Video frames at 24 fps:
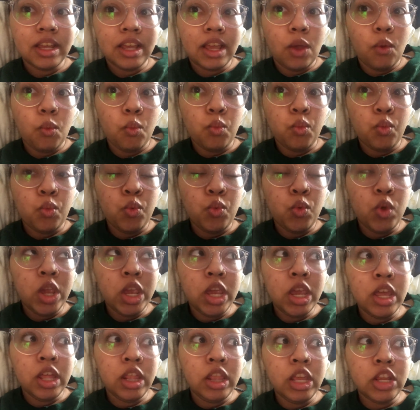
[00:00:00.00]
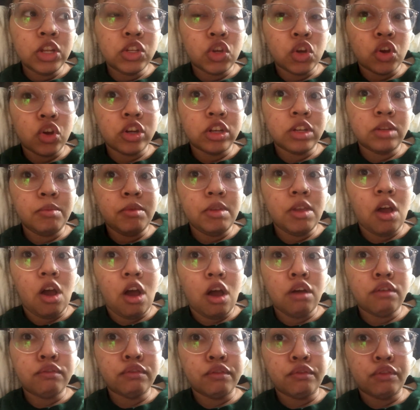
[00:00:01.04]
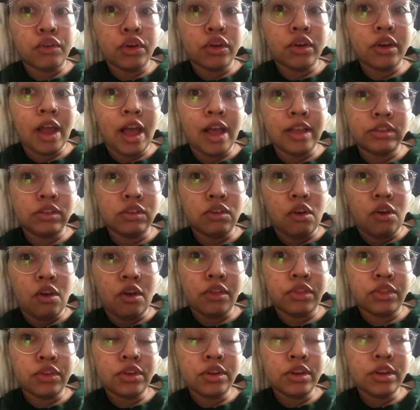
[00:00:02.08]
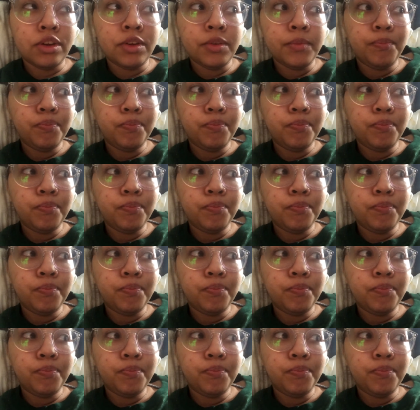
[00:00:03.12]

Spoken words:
really turned me off of her as an author.